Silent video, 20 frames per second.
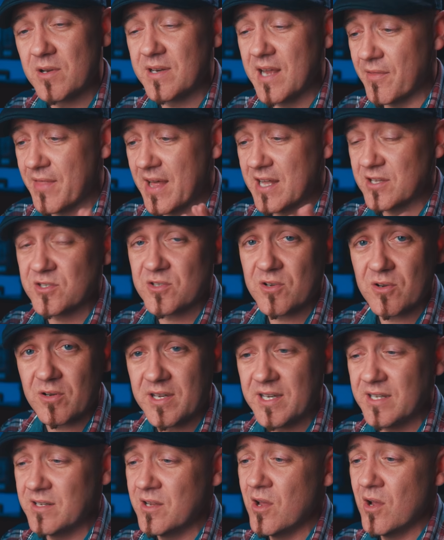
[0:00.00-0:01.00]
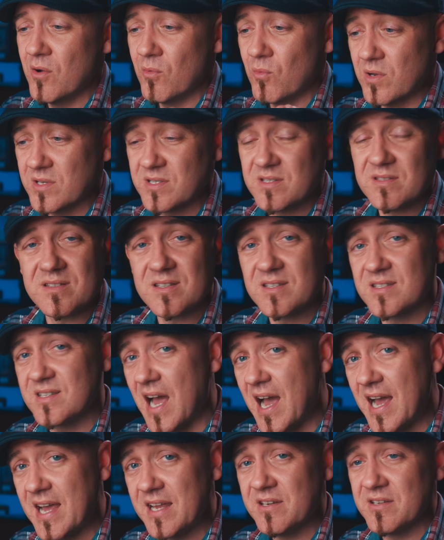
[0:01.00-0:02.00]
Now, that circuit wasn't
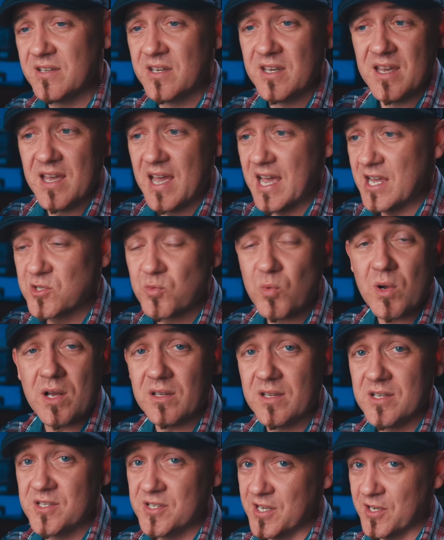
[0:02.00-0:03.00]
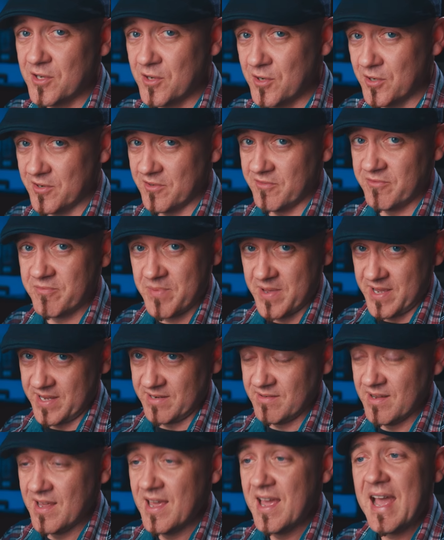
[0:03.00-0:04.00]
designed as well as it could have
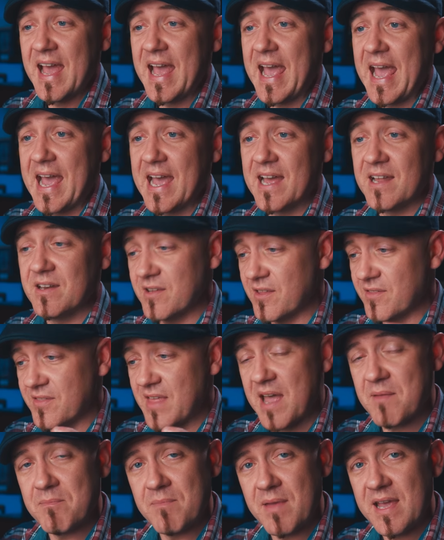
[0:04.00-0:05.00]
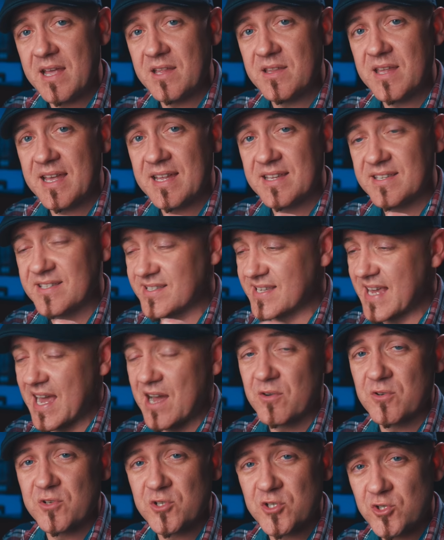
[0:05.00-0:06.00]
been, and that made it
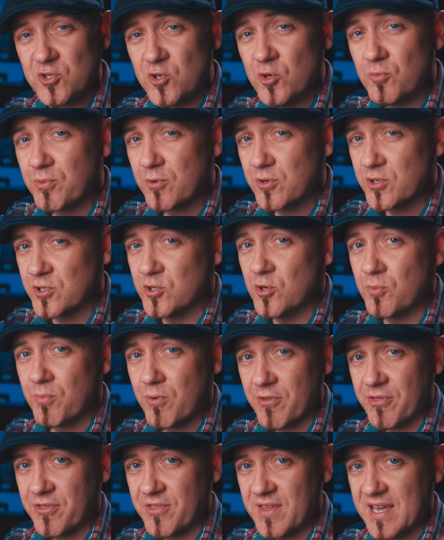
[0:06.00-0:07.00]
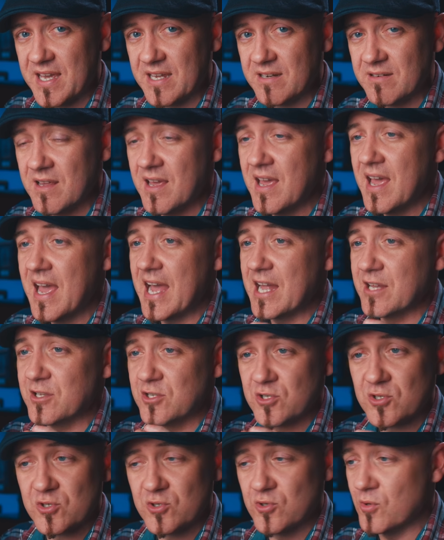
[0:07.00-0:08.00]
sound super, super thin and
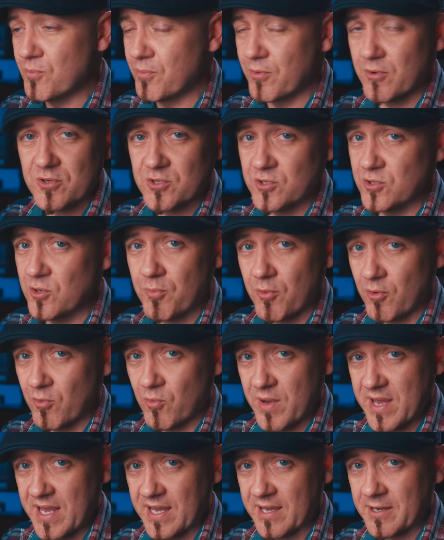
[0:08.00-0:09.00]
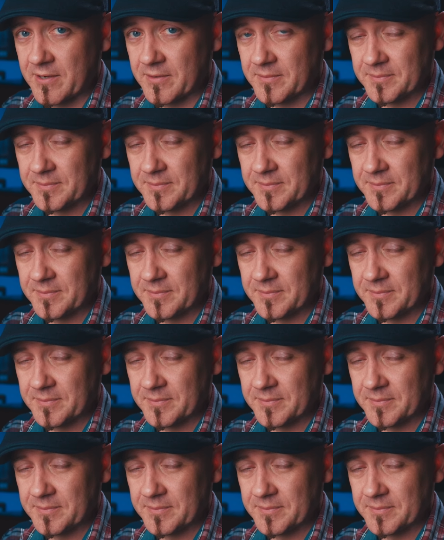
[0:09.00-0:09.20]
super, super weak.